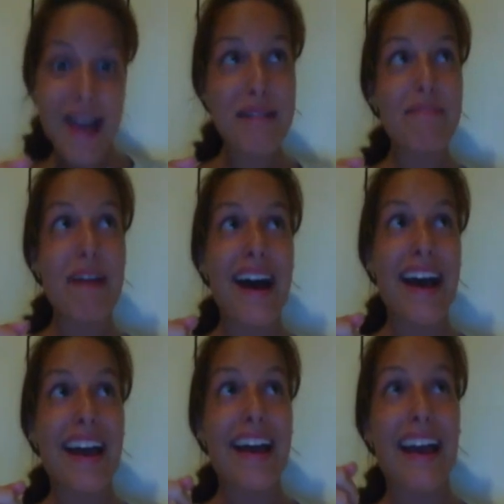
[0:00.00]

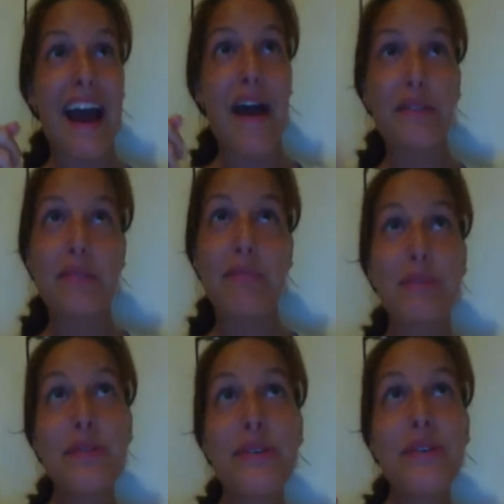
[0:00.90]
by
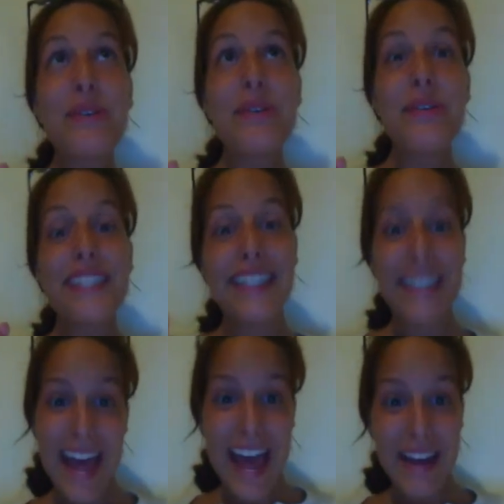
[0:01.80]
autobús,
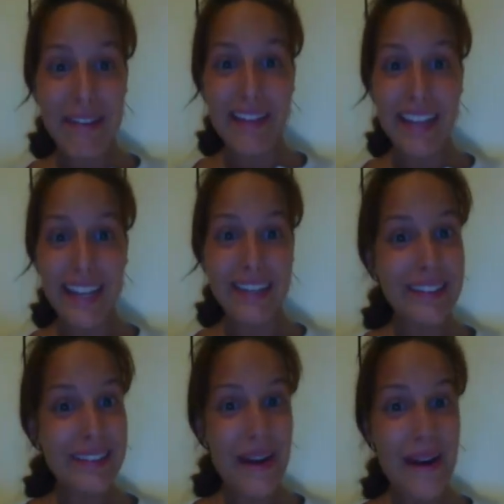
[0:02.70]
tren, and we're like,
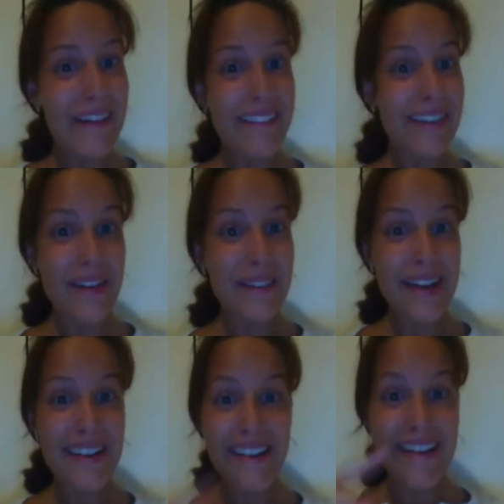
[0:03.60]
no, no, no,